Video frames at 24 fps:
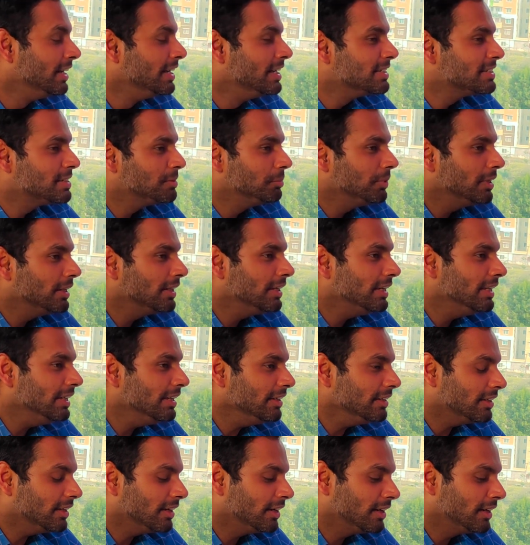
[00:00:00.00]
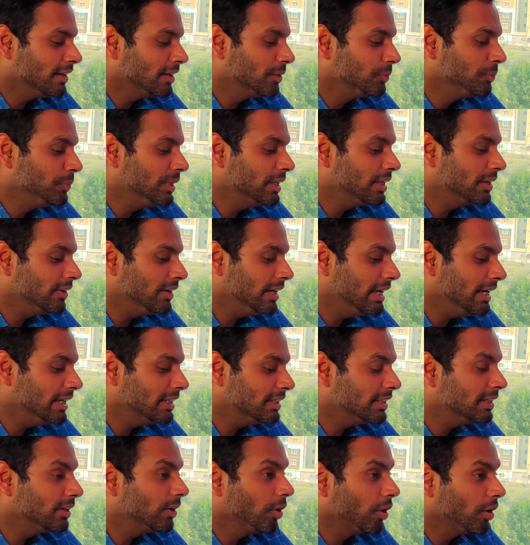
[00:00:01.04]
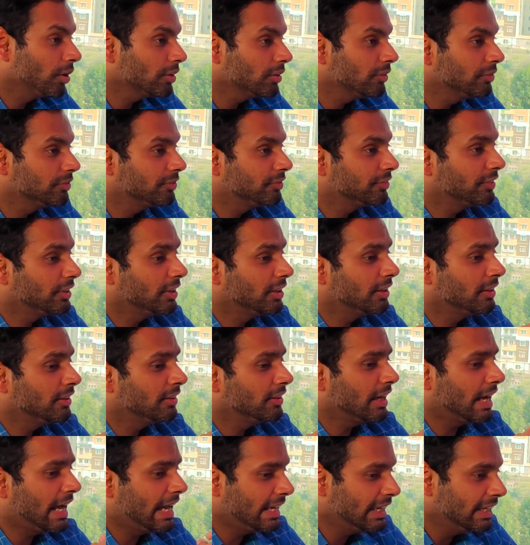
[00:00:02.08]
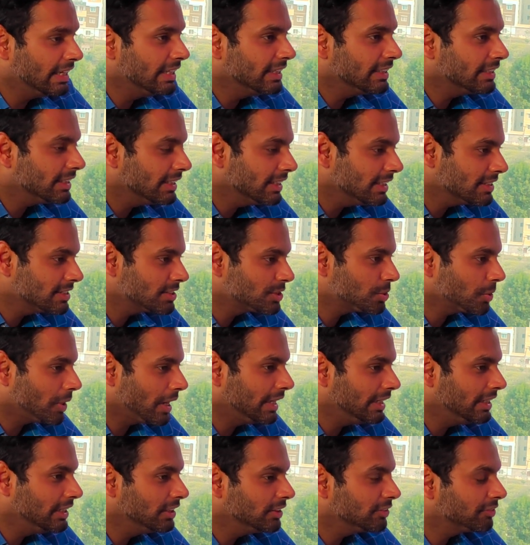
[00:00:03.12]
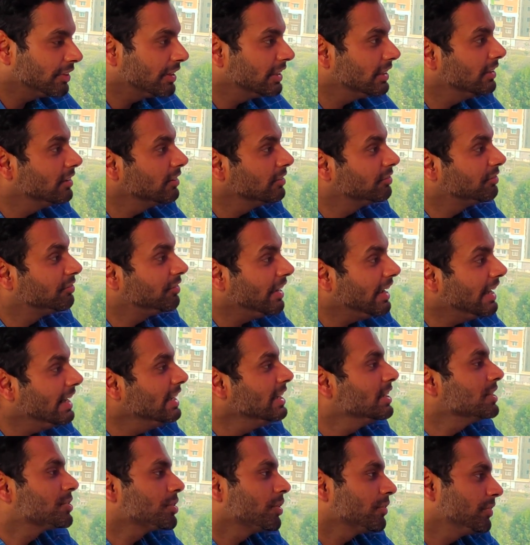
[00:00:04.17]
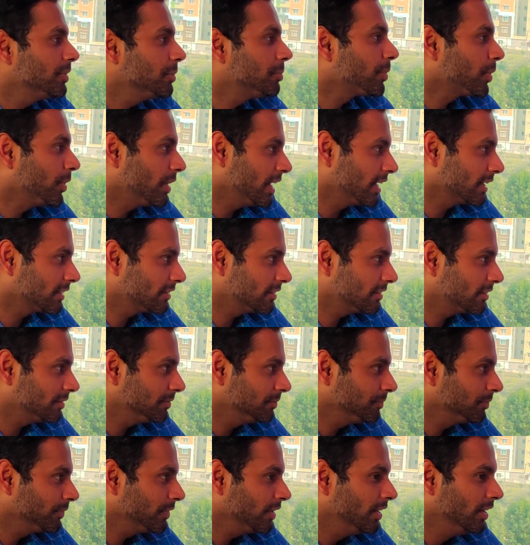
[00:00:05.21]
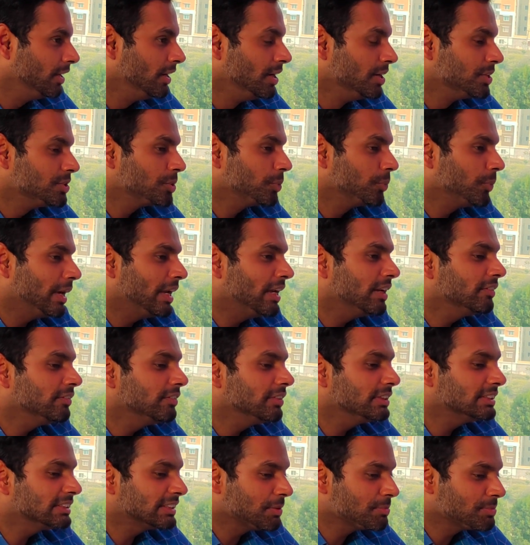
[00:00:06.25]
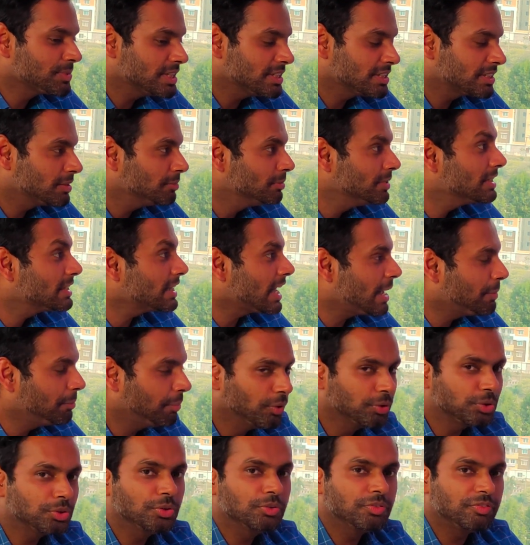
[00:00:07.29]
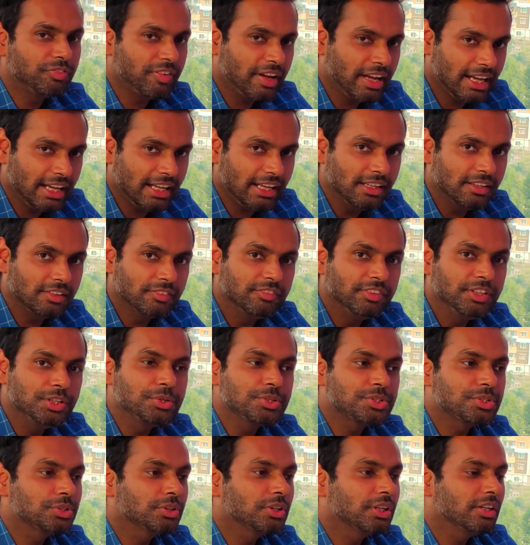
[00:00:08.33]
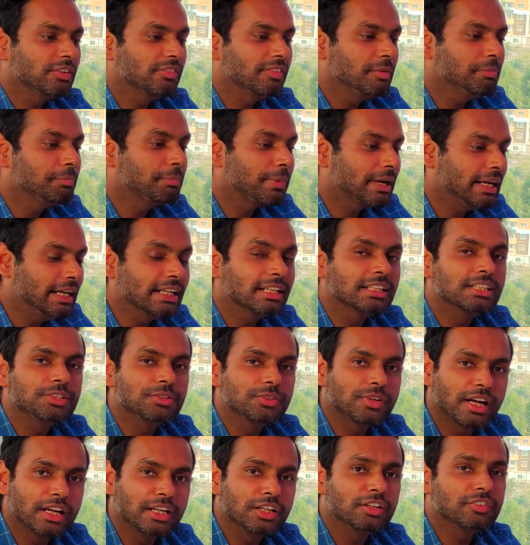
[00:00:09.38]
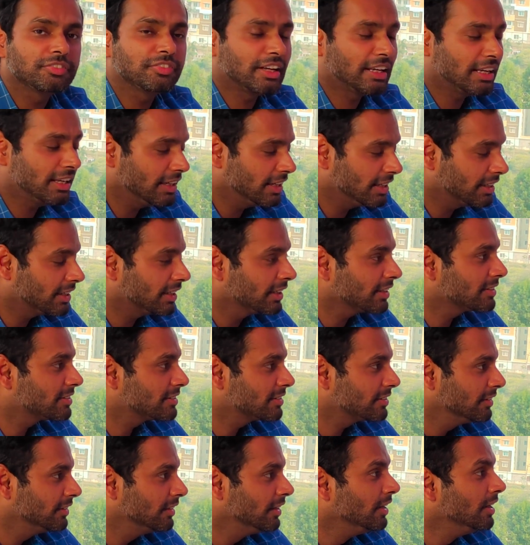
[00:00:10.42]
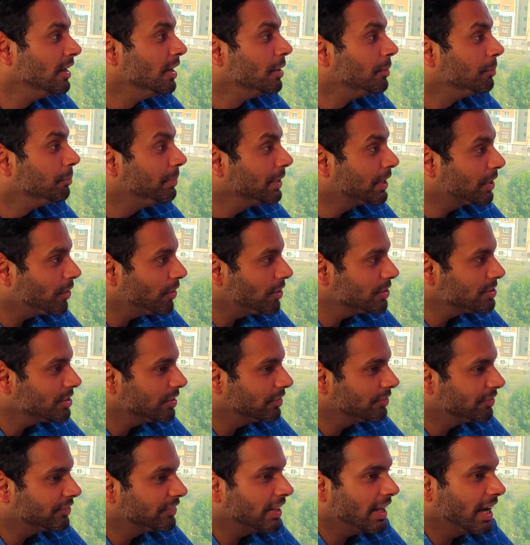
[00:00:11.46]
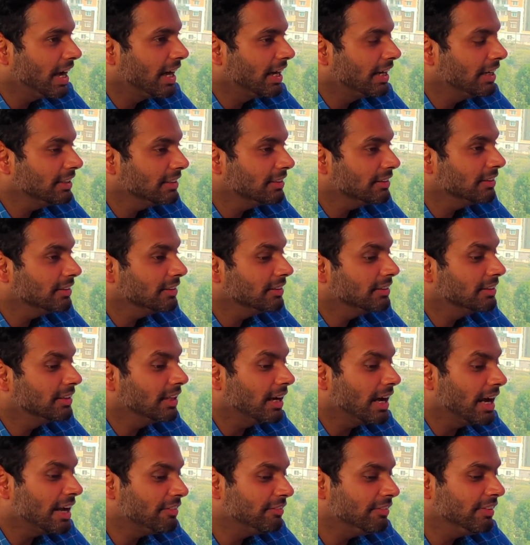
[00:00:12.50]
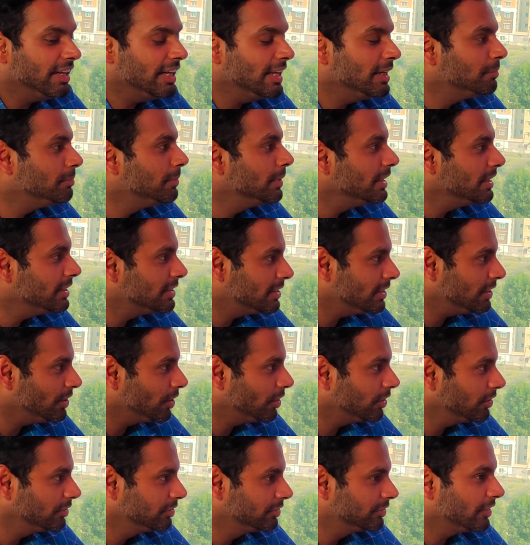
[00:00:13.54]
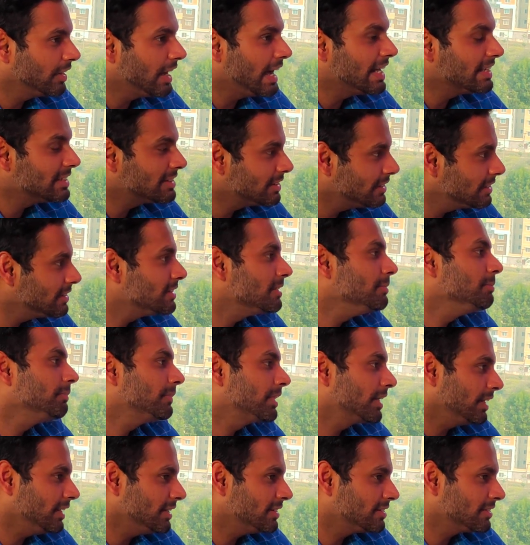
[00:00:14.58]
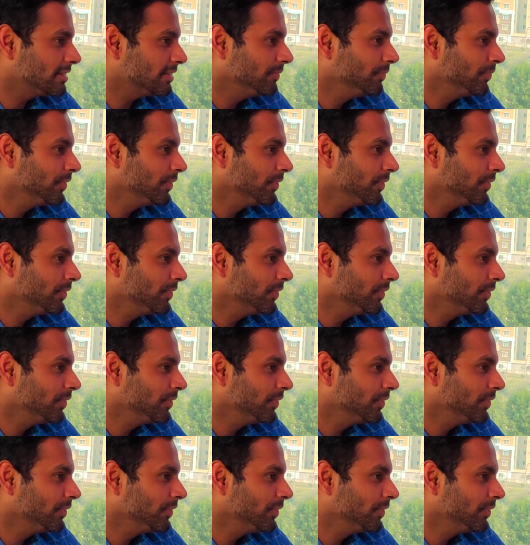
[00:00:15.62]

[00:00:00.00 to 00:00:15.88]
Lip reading: Similarly, we created a lot of analytics to identify the failures of the product. So whenever some system is about to fail, we used to give a predictive kind of analytics. Because of that, the availability of assets increased.